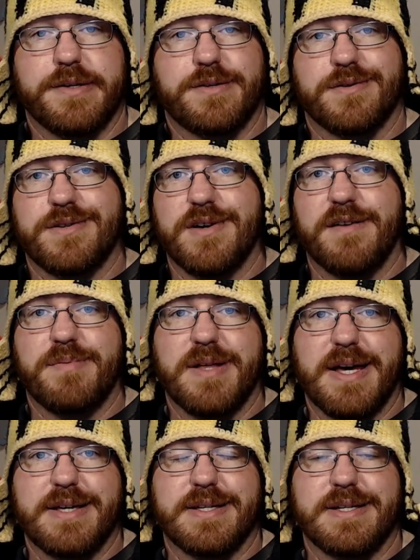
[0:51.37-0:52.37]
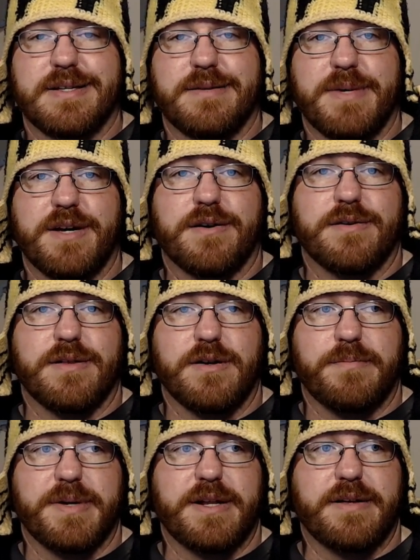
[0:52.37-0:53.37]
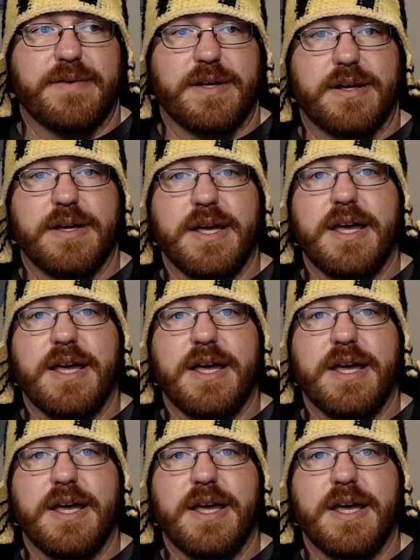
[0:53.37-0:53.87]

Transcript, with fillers: So soft plastics to me are a little bit of a,